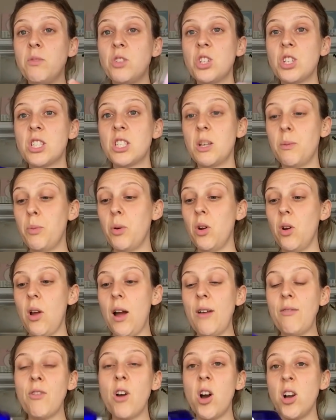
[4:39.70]
just to put
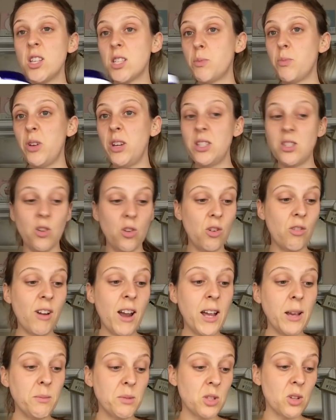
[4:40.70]
like raspberries or
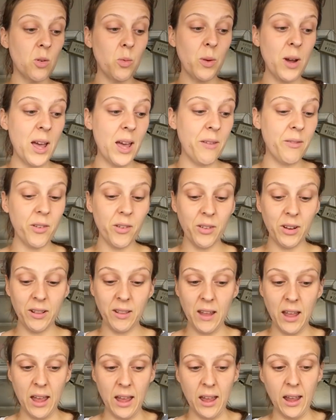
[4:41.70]
grapes or whatever
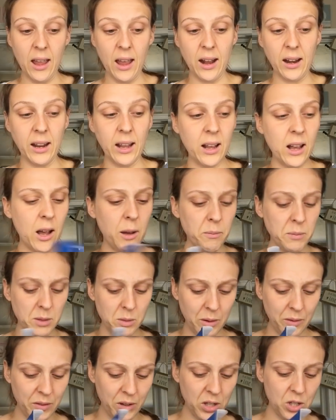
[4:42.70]
in there. And it comes
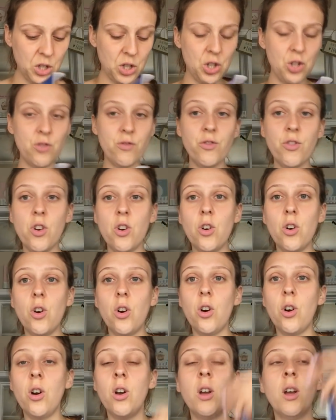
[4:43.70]
with a
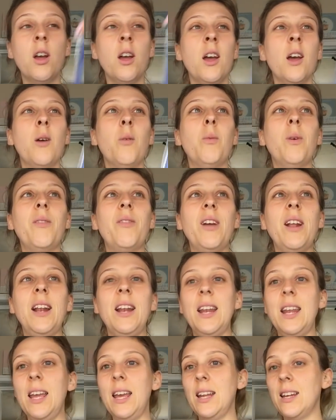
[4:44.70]
straw with a
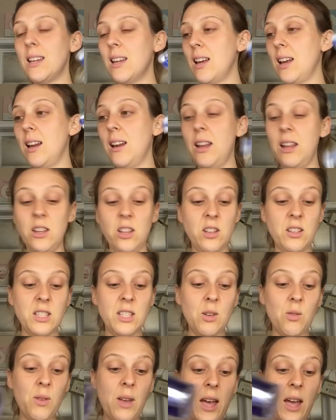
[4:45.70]
lid, and then you're still